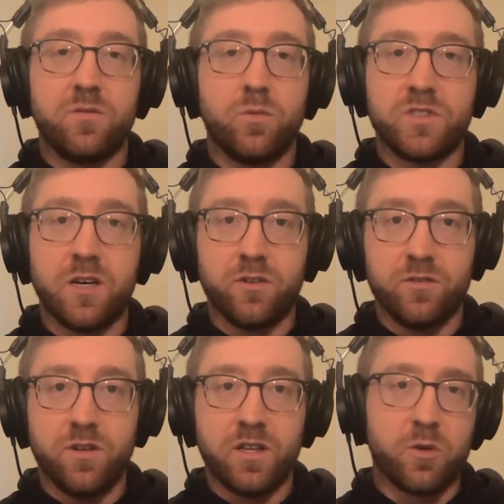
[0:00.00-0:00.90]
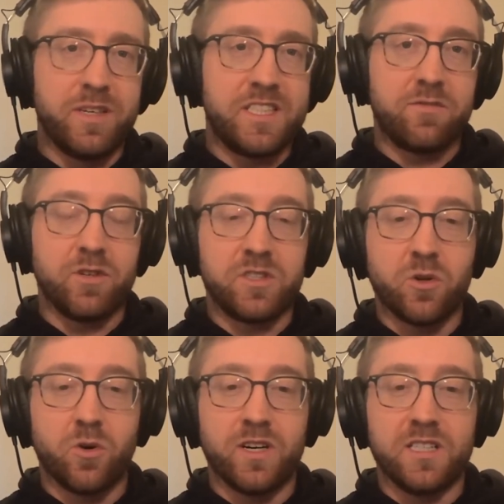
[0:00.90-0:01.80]
will tell a little bit different
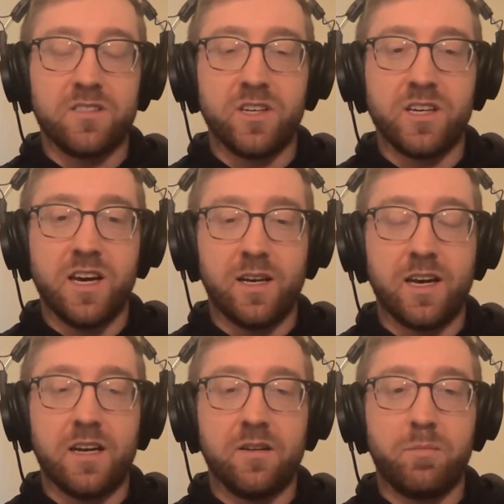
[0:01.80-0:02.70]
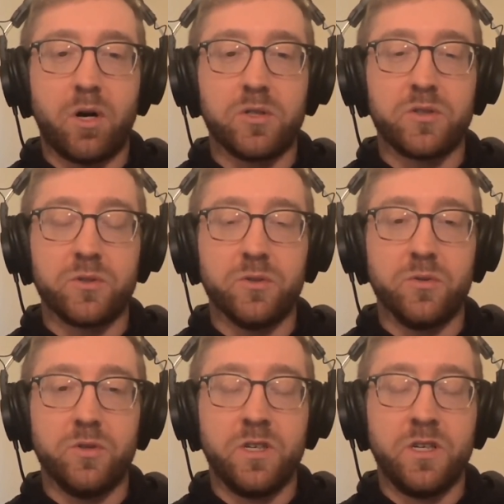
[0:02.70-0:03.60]
stories. So you kind of got to parse
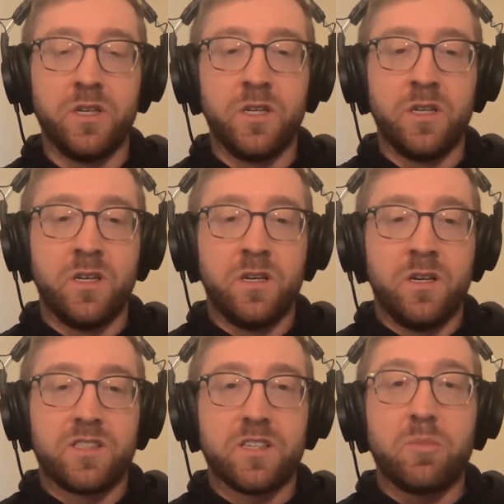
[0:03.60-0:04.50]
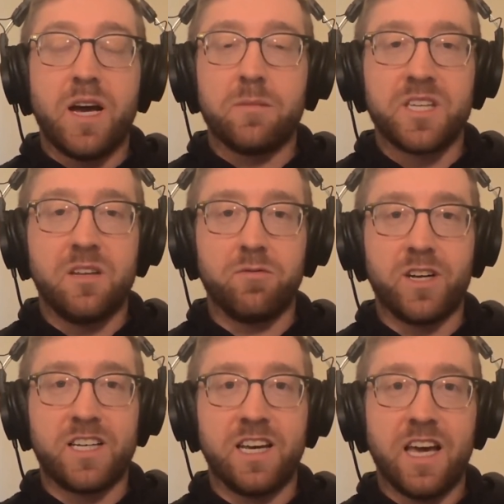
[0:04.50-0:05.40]
through sometimes
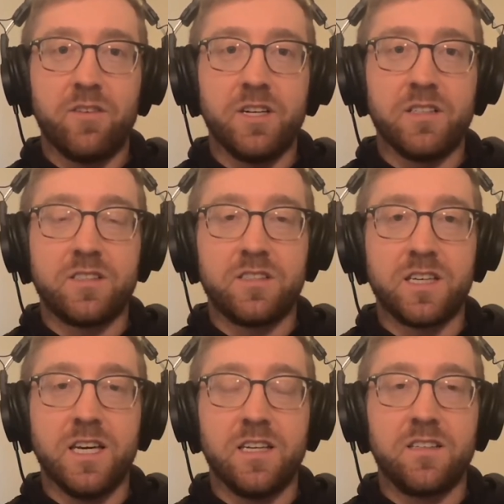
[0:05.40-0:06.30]
conflicting evidence to get